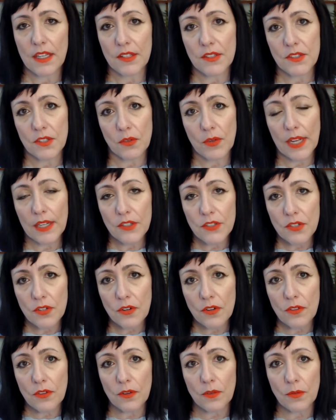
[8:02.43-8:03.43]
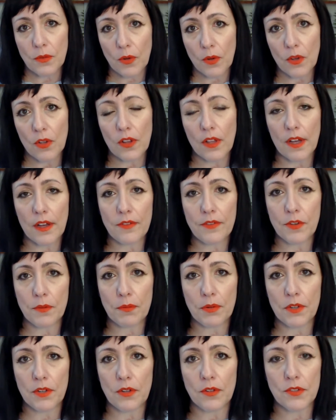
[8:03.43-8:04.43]
And so enter the role of the
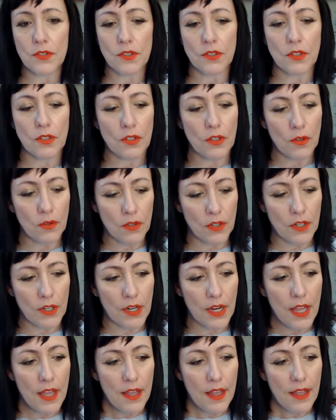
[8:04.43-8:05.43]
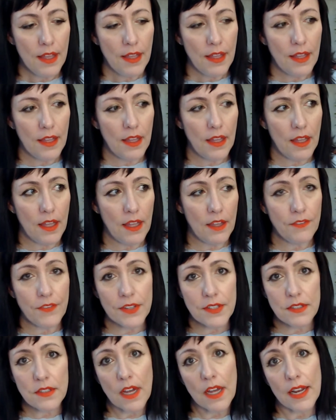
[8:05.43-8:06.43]
producer, or if
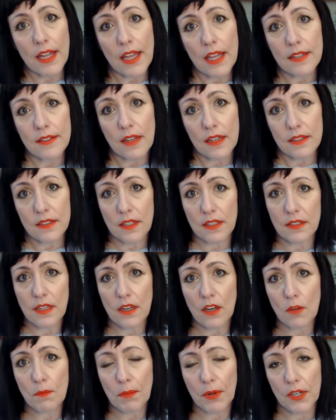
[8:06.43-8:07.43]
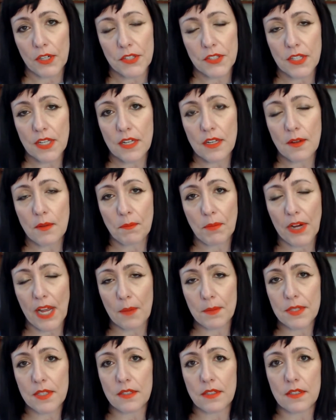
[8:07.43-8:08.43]
it's not a designated person,
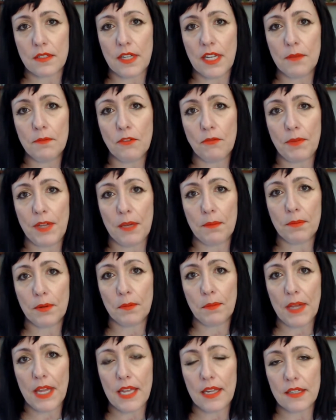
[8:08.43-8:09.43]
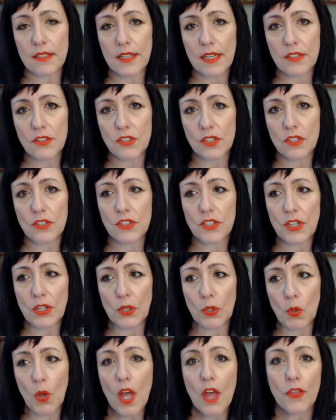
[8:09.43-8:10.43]
perhaps it's a team of people paying attention
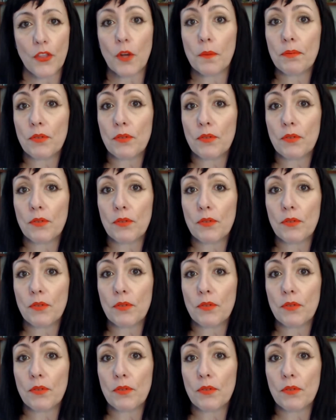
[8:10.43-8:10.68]
to the